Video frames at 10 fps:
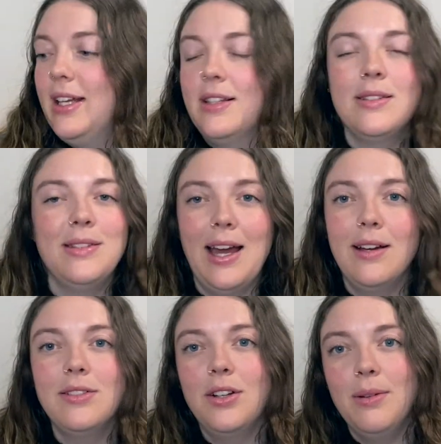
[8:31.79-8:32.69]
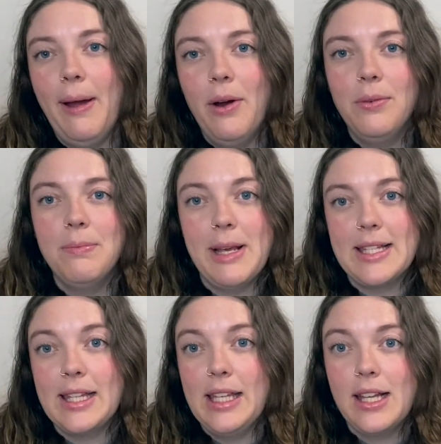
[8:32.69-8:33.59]
It's all about
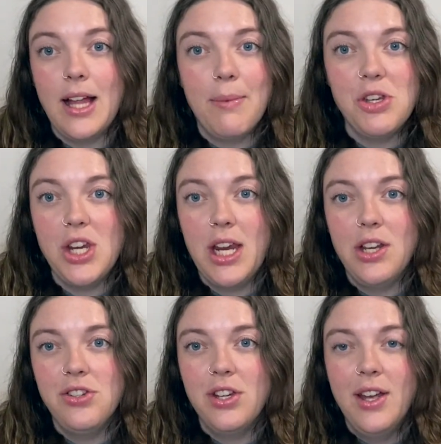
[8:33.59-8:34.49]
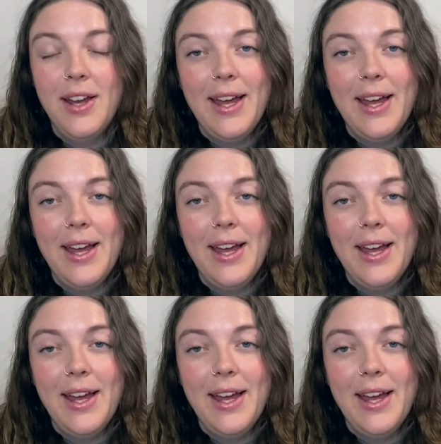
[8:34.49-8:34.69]
basically climate change